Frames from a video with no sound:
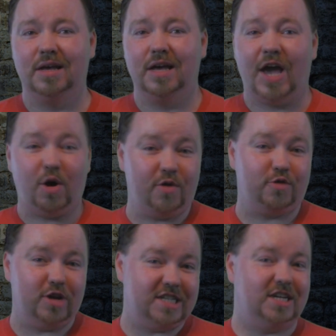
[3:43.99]

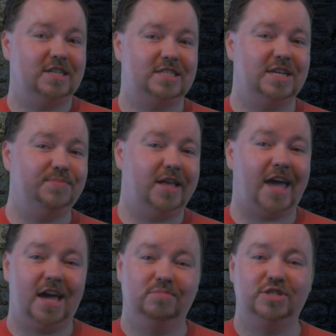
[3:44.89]
However, it does seem like
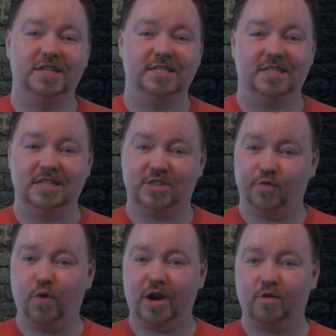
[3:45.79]
AMG is at least
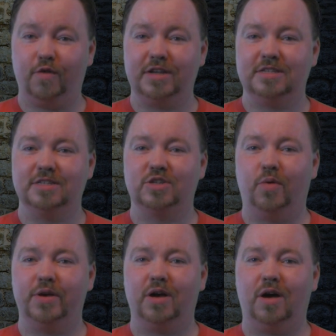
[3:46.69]
aware of what is
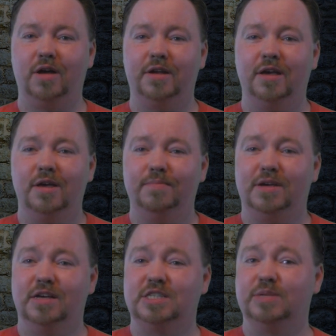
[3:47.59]
going on
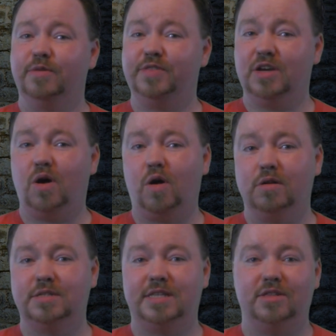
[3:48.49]
because some of the
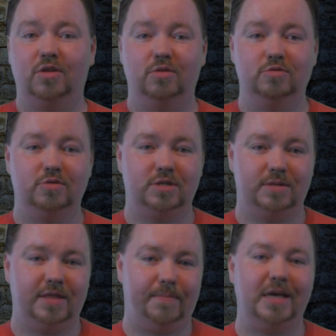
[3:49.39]
cards
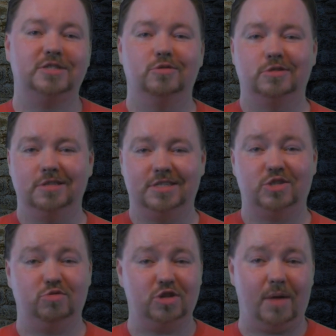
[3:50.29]
that makes those lists
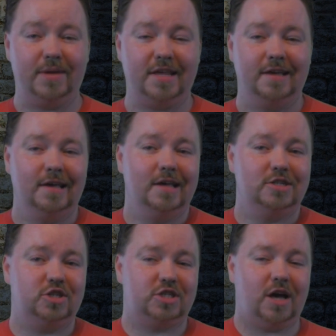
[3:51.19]
so dominant
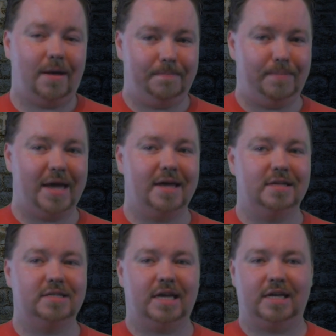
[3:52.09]
just got
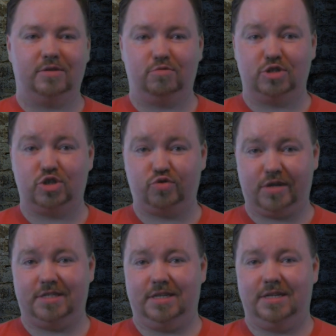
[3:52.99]
banned and
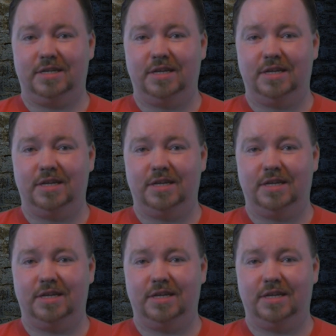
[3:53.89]
restricted.